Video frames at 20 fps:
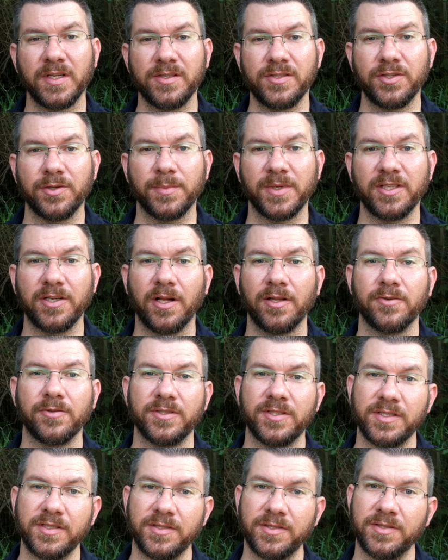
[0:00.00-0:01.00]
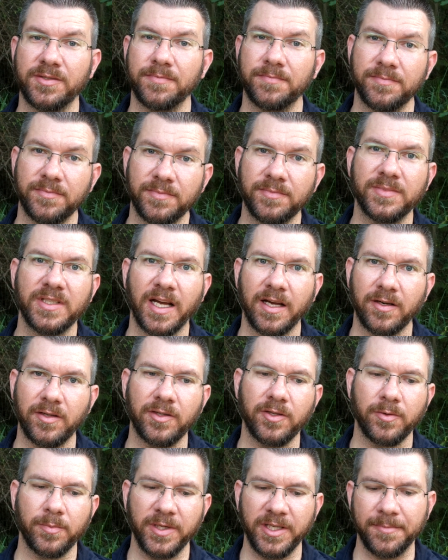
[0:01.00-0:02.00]
so my tolerance is down
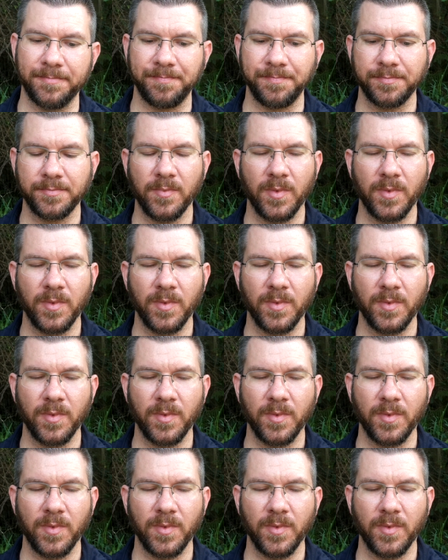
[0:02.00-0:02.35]
a little bit,